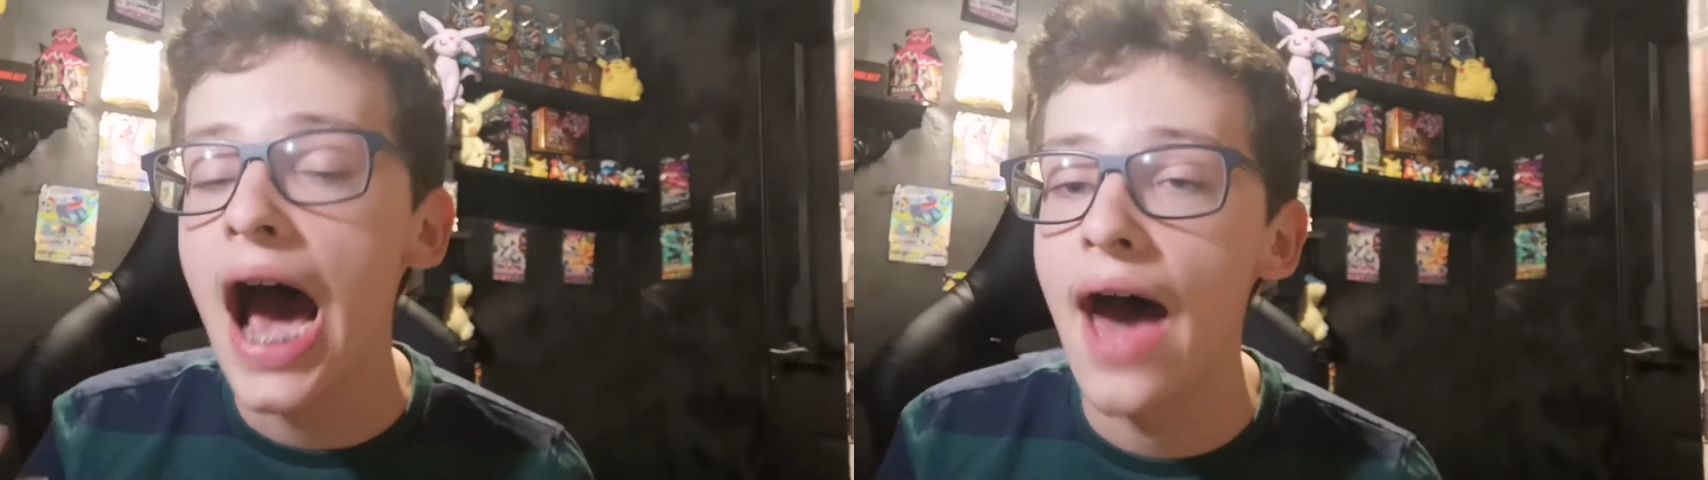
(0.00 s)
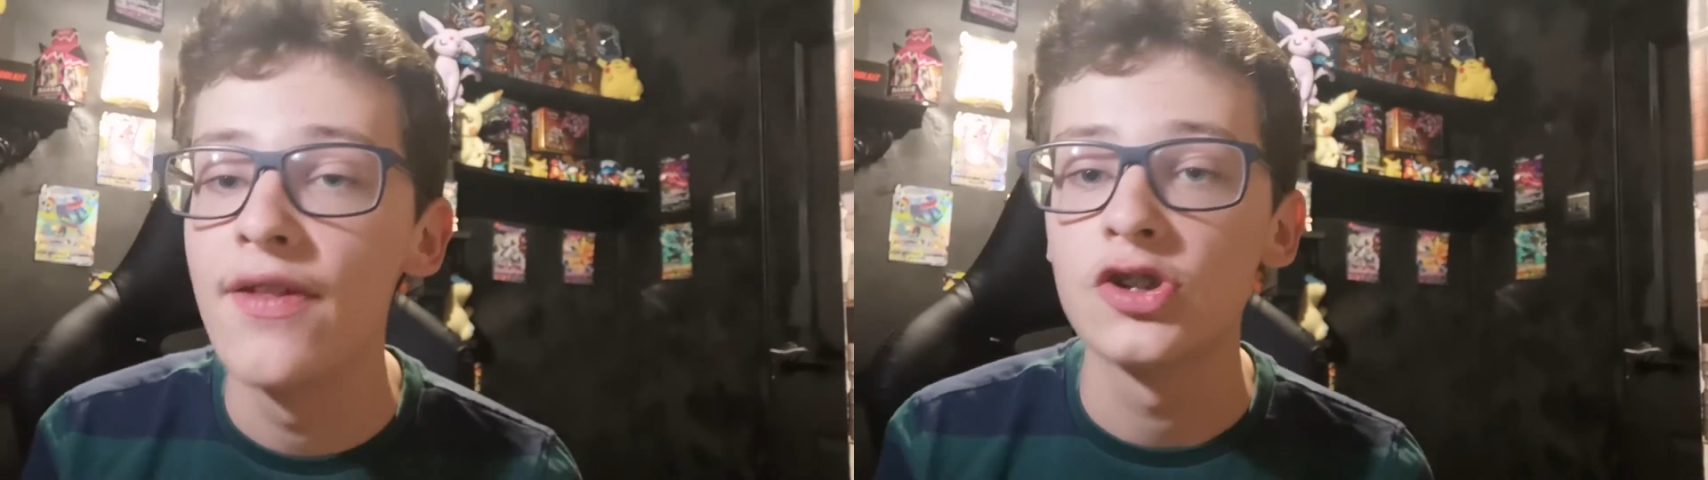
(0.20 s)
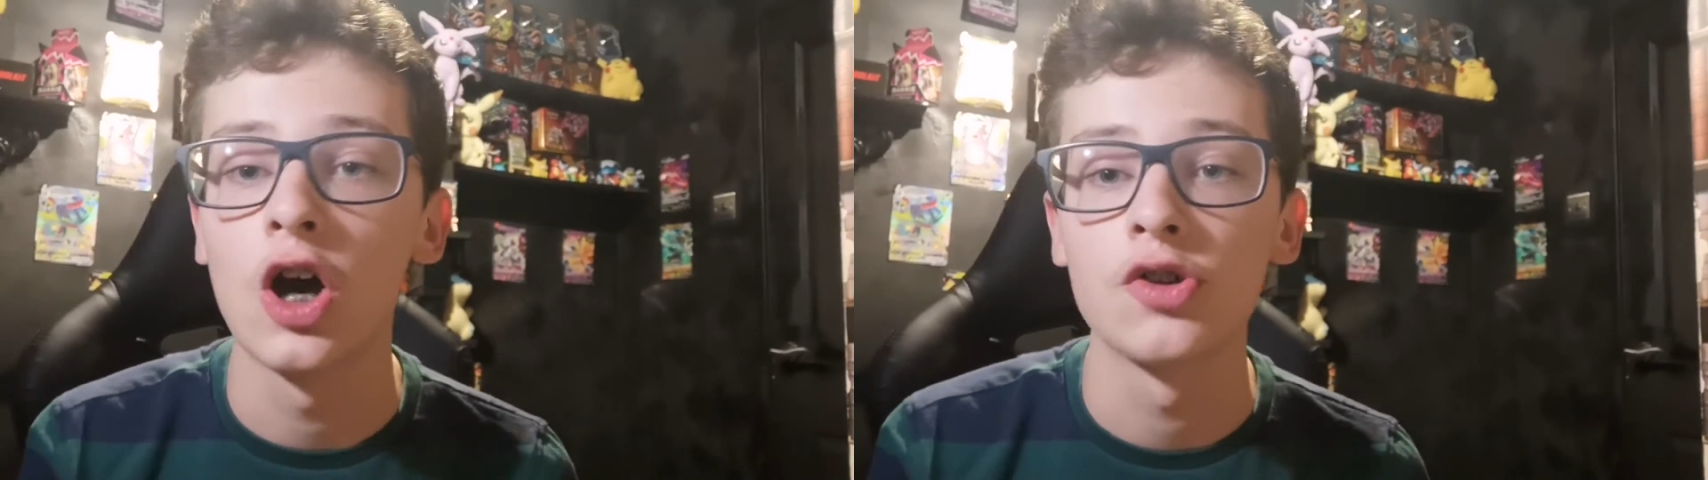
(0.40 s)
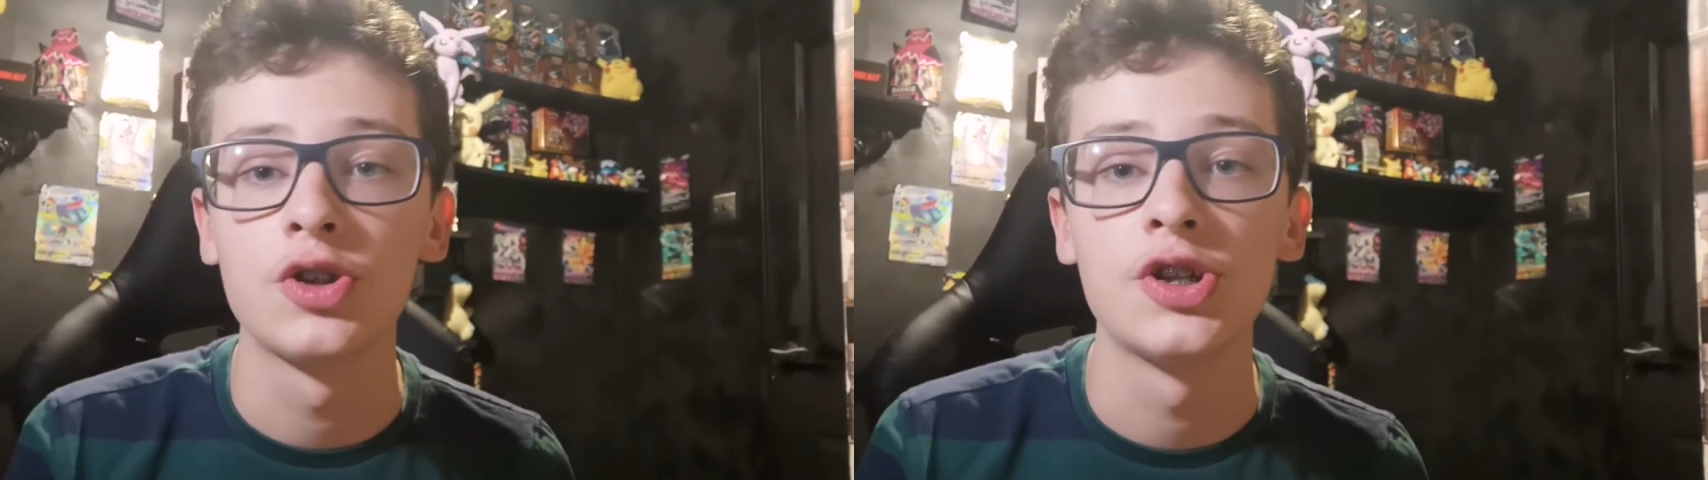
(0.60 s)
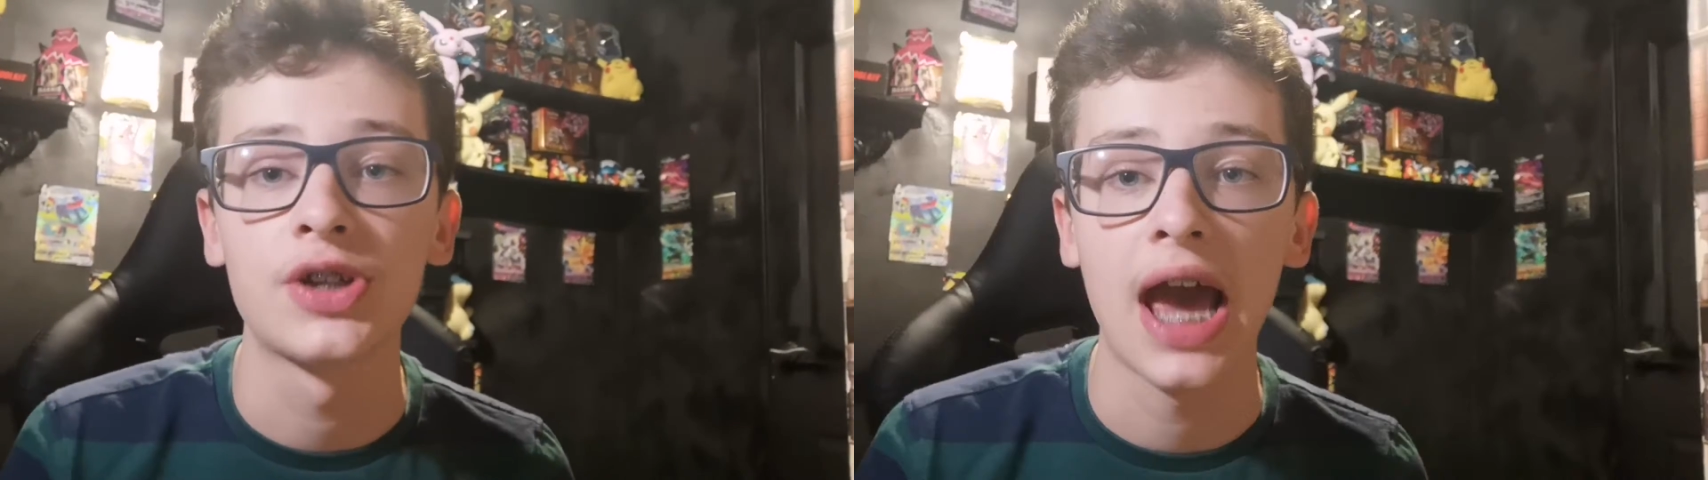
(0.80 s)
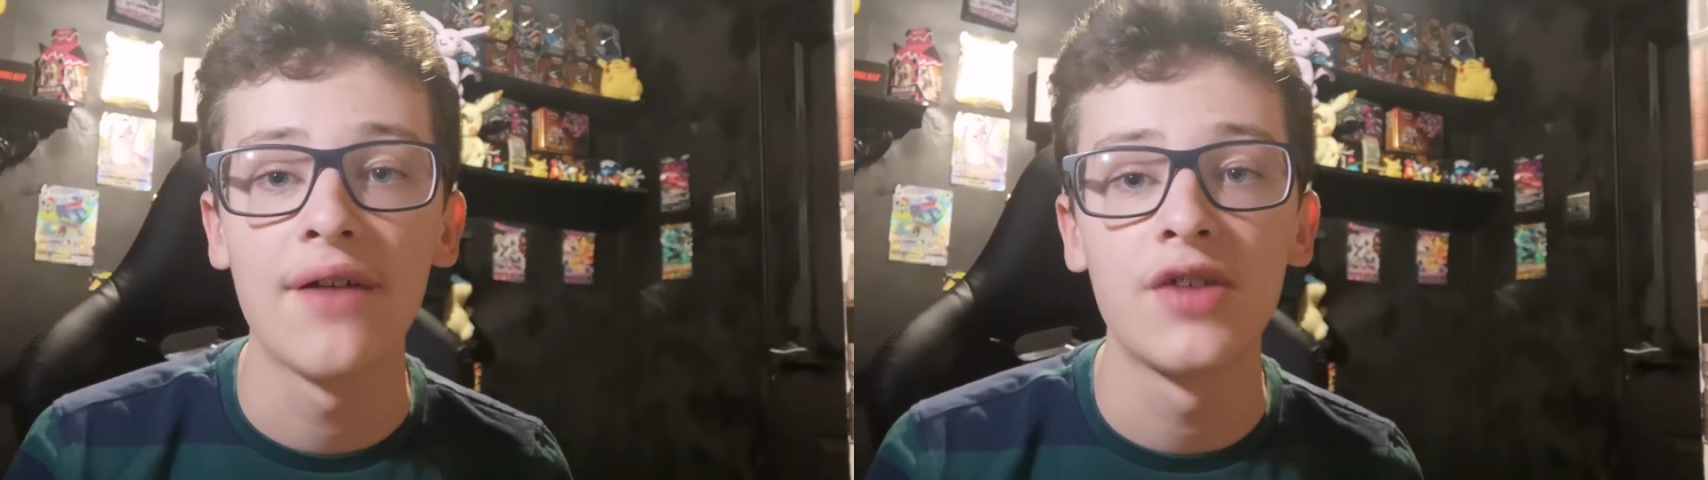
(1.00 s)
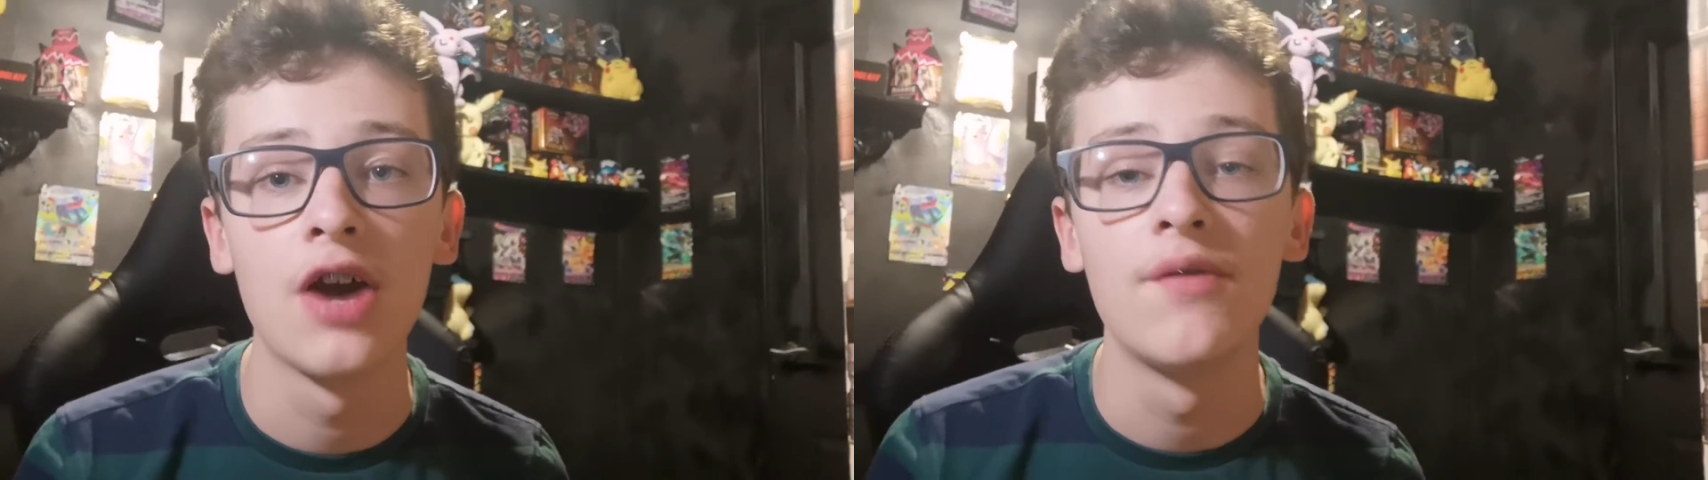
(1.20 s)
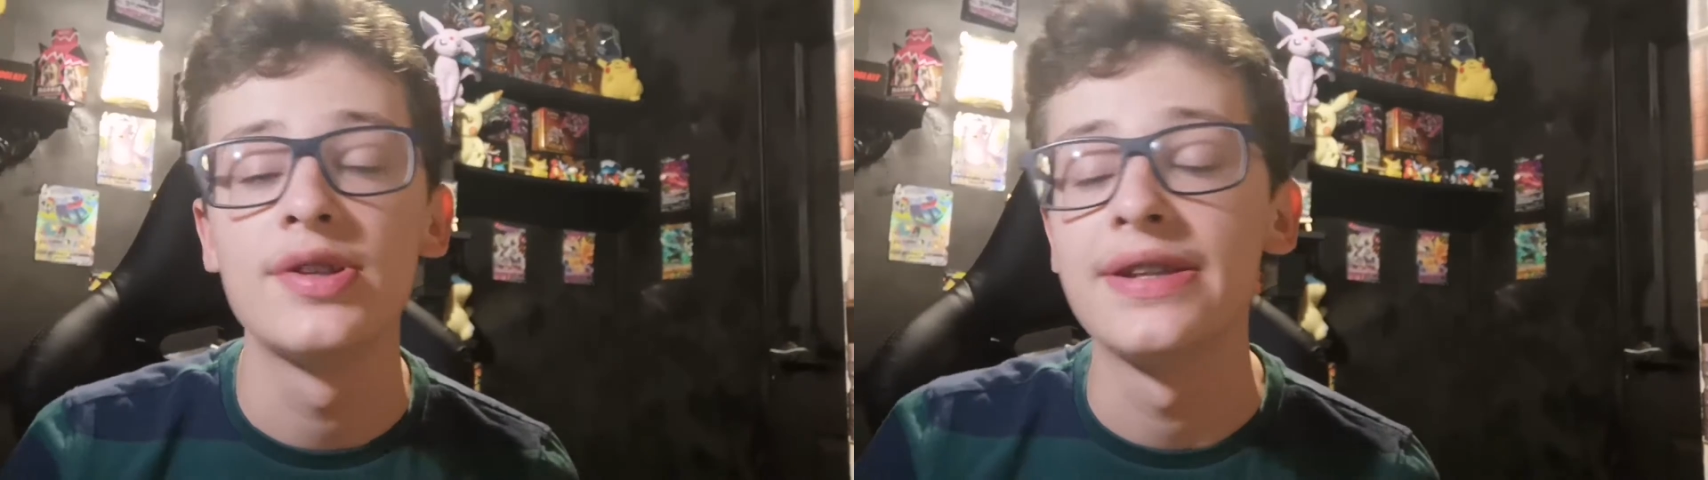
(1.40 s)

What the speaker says: and this also does carry over